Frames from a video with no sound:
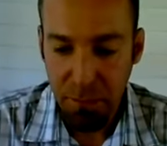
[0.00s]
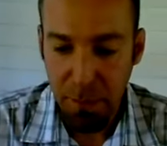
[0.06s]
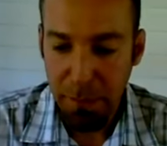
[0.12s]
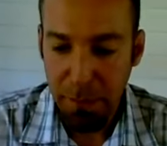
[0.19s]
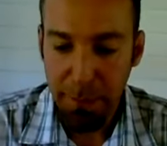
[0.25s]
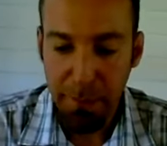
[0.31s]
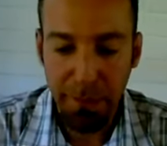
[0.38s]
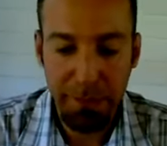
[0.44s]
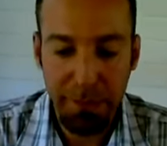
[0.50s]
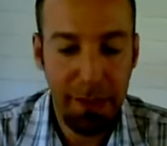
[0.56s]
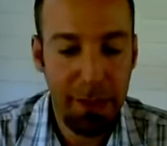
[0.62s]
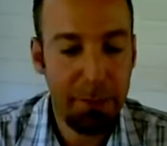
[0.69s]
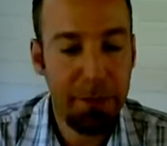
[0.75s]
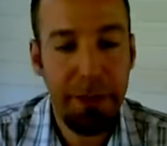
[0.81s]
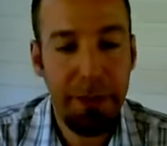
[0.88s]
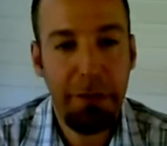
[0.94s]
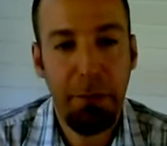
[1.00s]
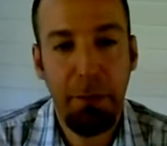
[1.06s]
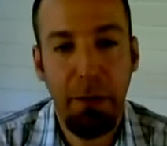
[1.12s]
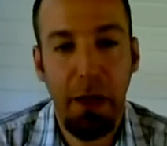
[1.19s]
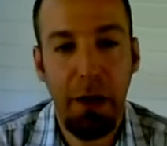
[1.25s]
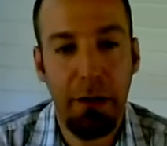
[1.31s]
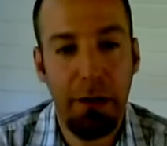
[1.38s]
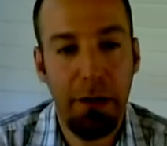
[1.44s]
maybe set up a test
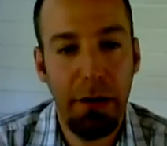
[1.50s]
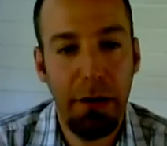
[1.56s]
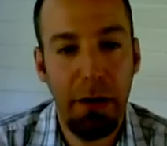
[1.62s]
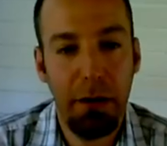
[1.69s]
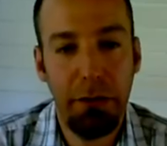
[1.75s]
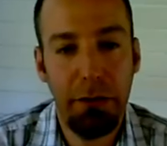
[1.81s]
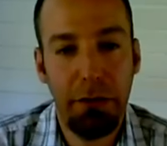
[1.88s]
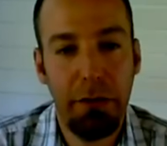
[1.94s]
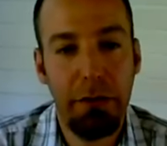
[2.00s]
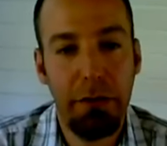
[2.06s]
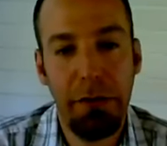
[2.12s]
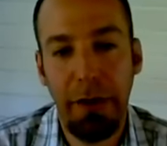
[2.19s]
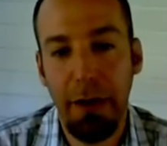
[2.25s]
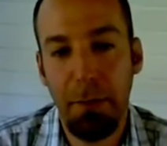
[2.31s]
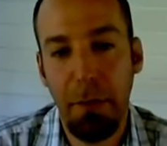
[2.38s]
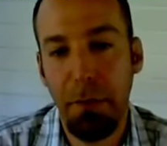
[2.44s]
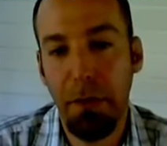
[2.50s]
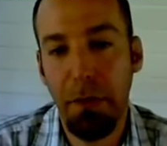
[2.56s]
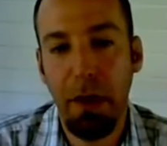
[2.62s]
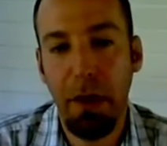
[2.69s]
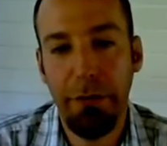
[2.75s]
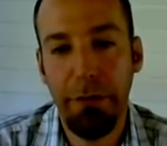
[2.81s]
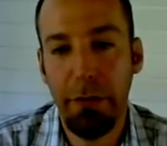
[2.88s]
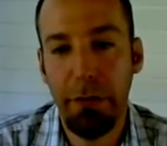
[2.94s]
blog. You know, just set up a
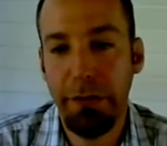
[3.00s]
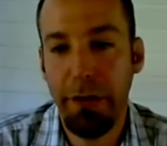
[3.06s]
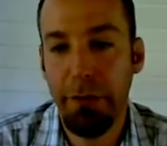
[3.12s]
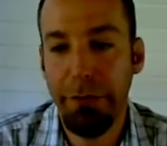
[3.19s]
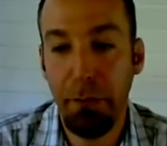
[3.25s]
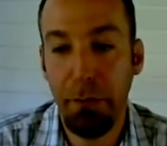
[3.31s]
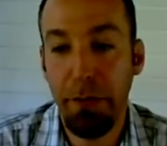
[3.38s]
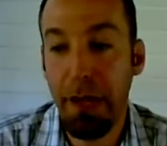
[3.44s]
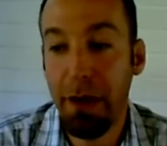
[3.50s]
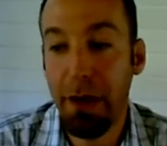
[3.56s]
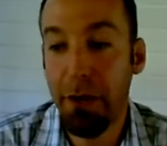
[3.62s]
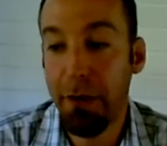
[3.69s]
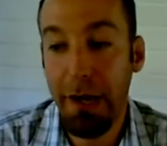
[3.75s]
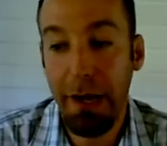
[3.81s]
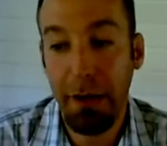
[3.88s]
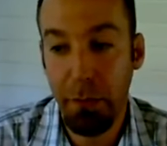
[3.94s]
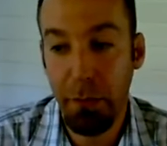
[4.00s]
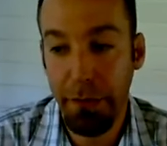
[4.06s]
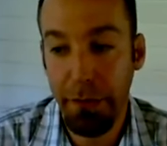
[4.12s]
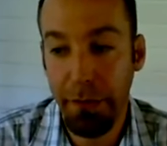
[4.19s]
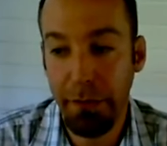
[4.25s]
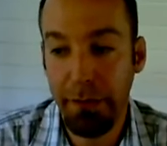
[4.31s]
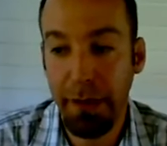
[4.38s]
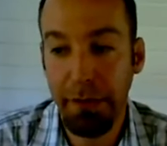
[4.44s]
blog for yourself to play around
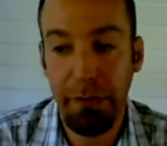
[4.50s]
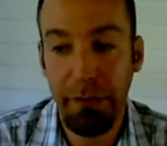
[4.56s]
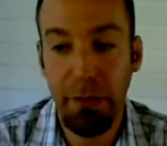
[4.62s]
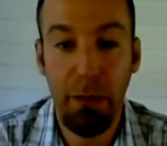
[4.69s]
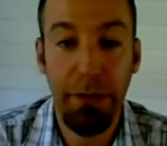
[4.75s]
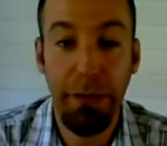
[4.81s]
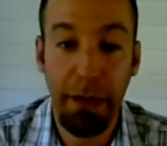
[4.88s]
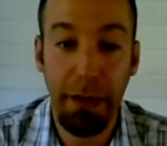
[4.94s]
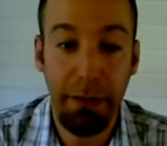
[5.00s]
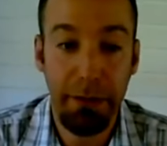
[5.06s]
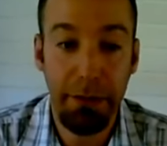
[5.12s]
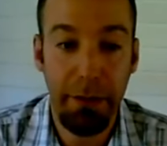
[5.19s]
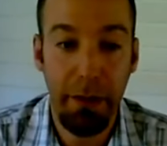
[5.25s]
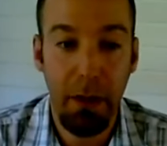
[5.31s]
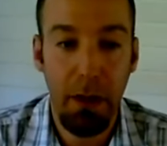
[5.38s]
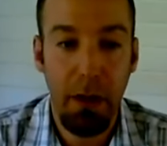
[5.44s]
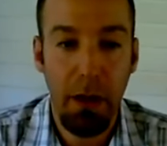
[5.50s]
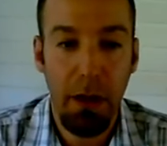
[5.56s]
with, to test new things.